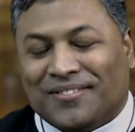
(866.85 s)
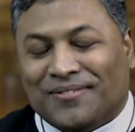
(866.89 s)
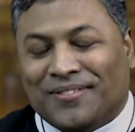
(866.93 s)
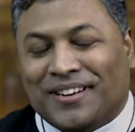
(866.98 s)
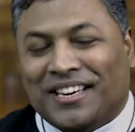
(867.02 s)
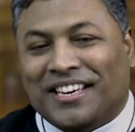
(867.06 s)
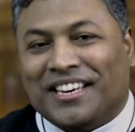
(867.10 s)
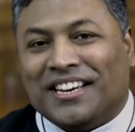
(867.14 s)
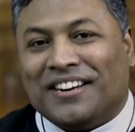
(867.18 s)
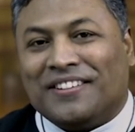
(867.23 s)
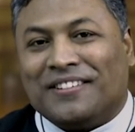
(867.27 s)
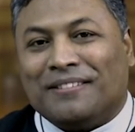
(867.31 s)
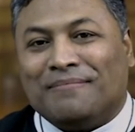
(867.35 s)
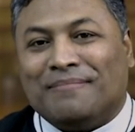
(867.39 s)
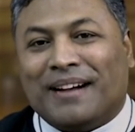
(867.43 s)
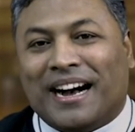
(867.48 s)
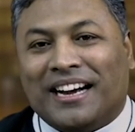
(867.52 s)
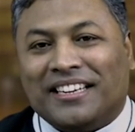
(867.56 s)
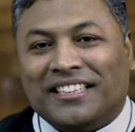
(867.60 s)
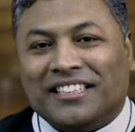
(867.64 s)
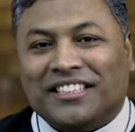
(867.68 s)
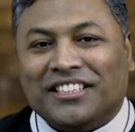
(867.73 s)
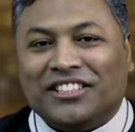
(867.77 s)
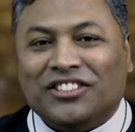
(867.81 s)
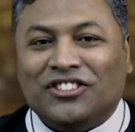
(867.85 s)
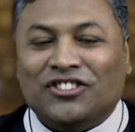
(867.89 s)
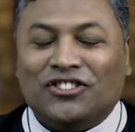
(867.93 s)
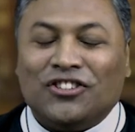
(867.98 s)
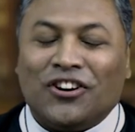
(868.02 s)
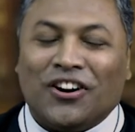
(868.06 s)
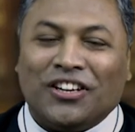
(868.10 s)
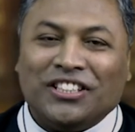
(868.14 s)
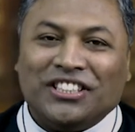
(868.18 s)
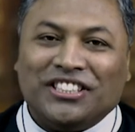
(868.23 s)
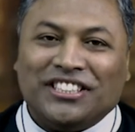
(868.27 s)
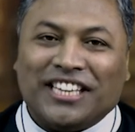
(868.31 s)
We hear about it in
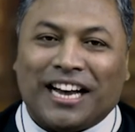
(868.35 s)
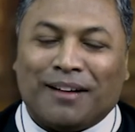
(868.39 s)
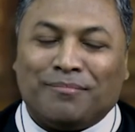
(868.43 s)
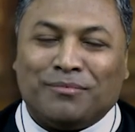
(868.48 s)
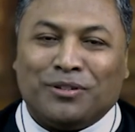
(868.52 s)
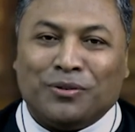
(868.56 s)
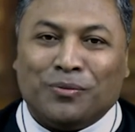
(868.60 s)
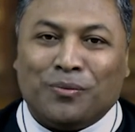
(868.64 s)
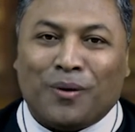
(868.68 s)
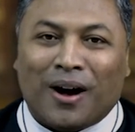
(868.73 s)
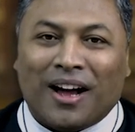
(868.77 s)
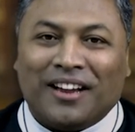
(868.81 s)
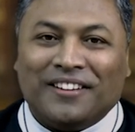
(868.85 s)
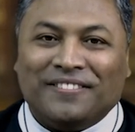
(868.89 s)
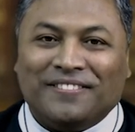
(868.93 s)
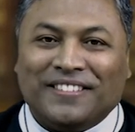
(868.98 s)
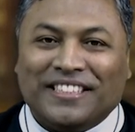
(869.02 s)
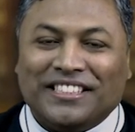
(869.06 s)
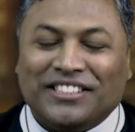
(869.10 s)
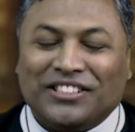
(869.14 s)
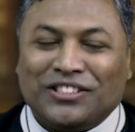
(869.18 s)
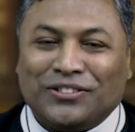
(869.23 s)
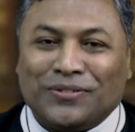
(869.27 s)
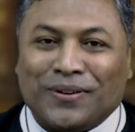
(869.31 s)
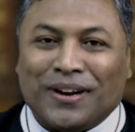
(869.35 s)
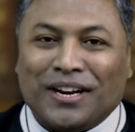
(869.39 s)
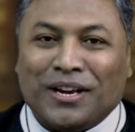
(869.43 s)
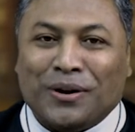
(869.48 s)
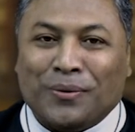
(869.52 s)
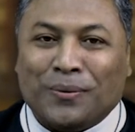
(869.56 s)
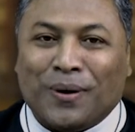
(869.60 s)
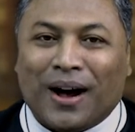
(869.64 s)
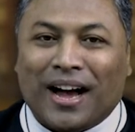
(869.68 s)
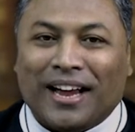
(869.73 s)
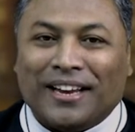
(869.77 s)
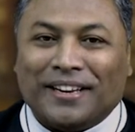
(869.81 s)
John chapter 1, verse
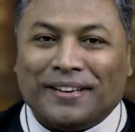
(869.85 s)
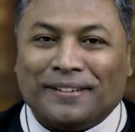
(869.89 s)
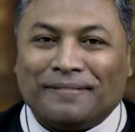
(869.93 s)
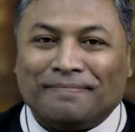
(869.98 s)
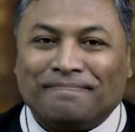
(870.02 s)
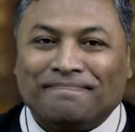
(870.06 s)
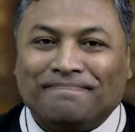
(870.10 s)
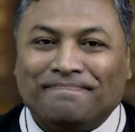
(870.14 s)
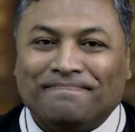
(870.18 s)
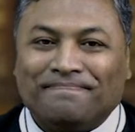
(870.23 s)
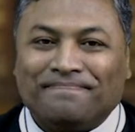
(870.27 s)
21.